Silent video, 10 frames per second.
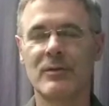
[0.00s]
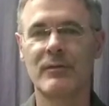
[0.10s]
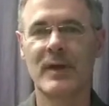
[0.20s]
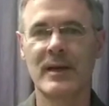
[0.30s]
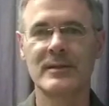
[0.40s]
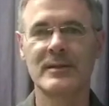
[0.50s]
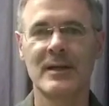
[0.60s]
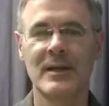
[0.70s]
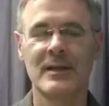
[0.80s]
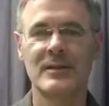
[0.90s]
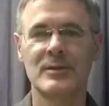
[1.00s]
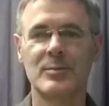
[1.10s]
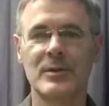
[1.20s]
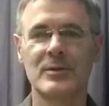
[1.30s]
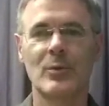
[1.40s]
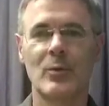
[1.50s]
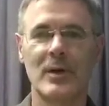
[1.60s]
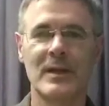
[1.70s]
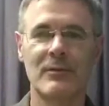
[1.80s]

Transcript: reflects the spiritual world.